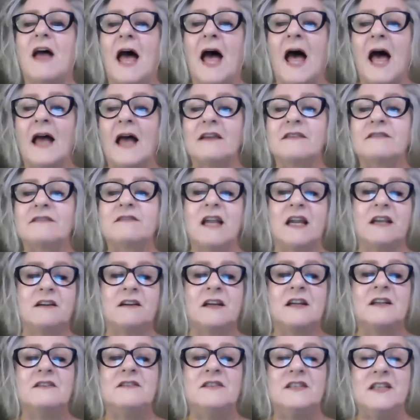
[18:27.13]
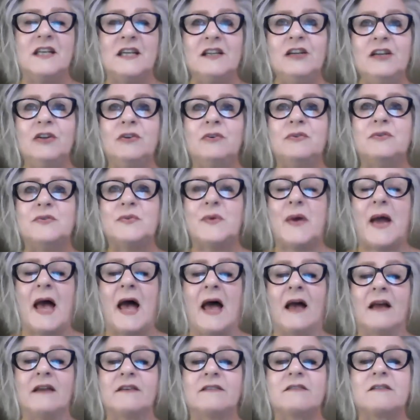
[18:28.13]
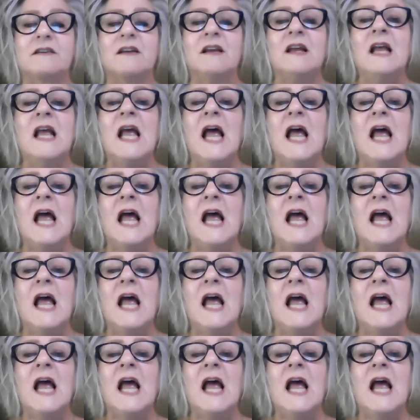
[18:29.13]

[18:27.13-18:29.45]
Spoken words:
asked and continue to ask